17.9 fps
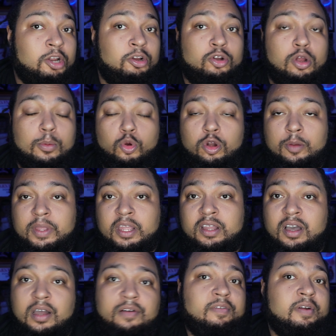I'm going to be
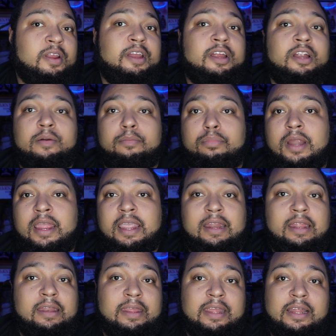covering it here and
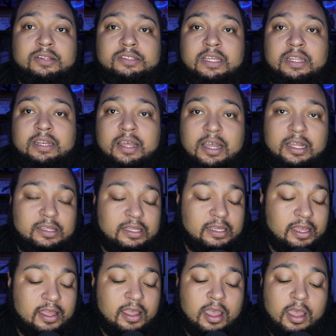breaking it down to
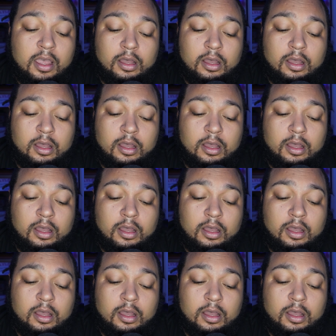nothing.